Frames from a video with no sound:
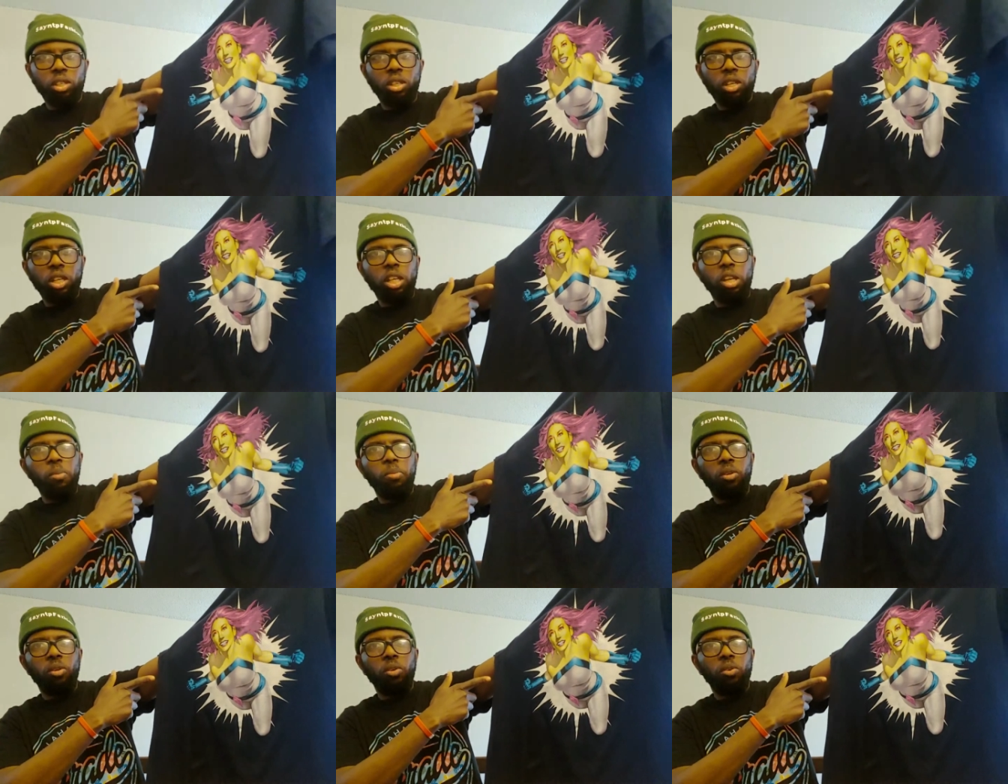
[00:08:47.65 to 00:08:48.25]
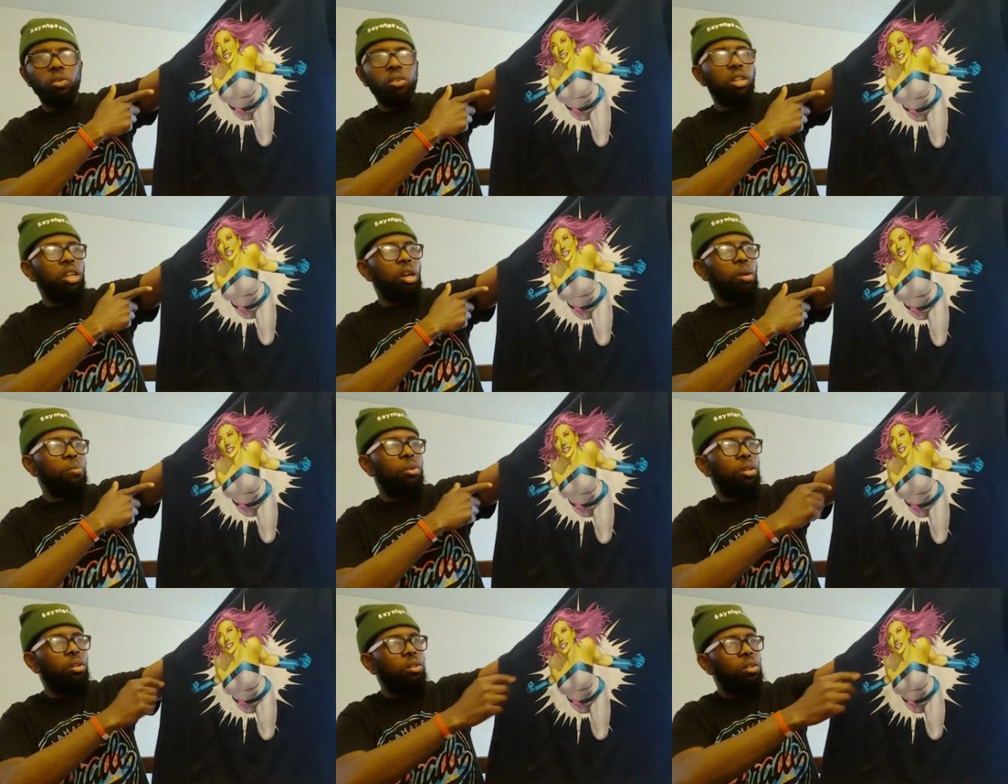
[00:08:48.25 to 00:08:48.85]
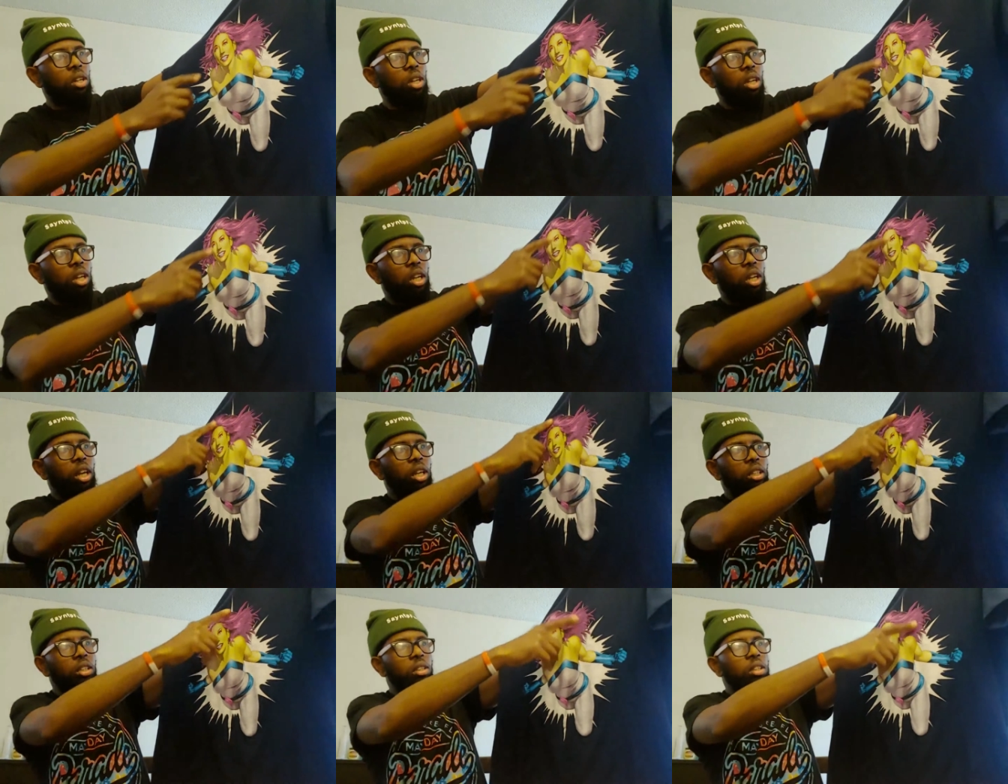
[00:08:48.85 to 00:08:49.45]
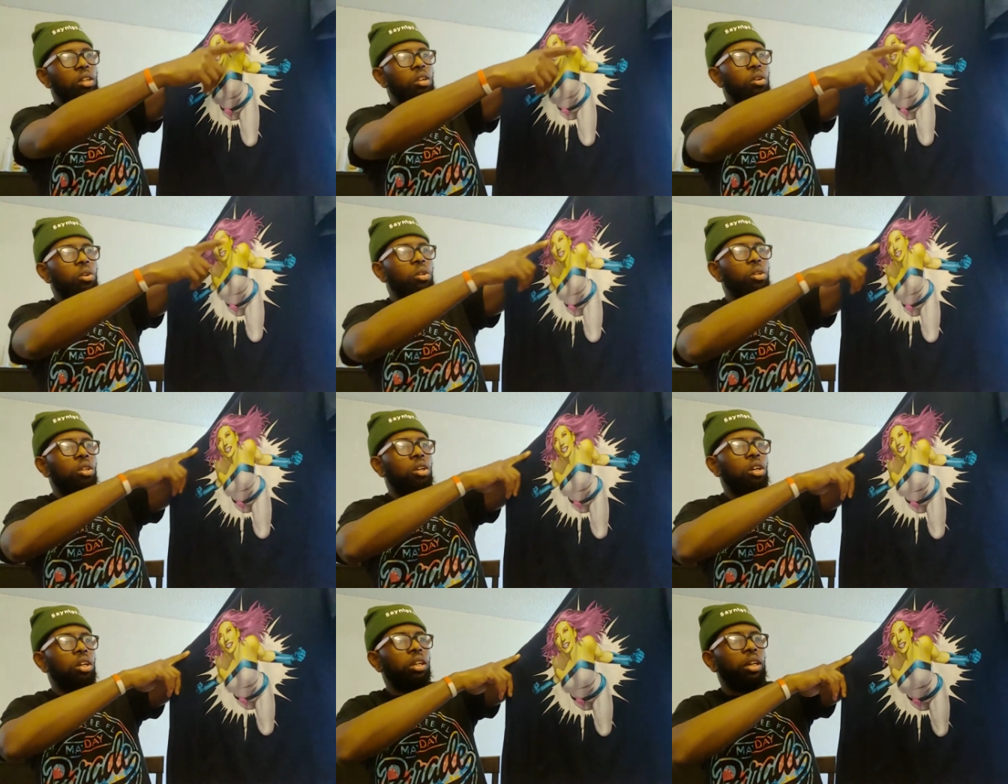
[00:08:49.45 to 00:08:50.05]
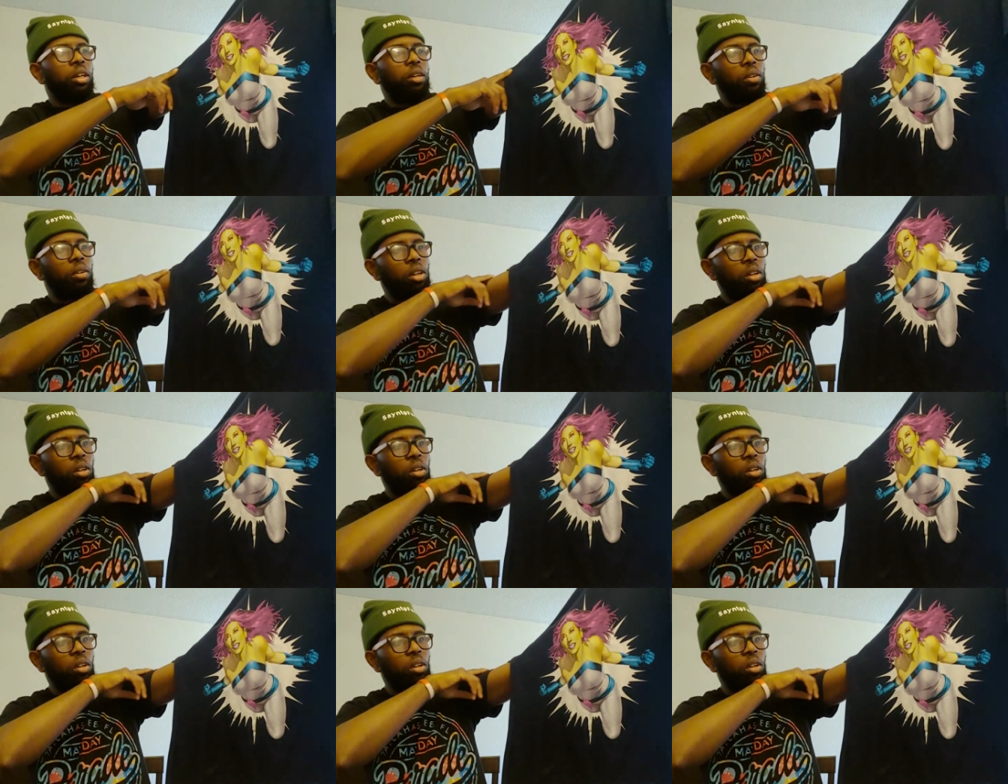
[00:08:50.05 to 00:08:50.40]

Let me know down below. I like her color hair.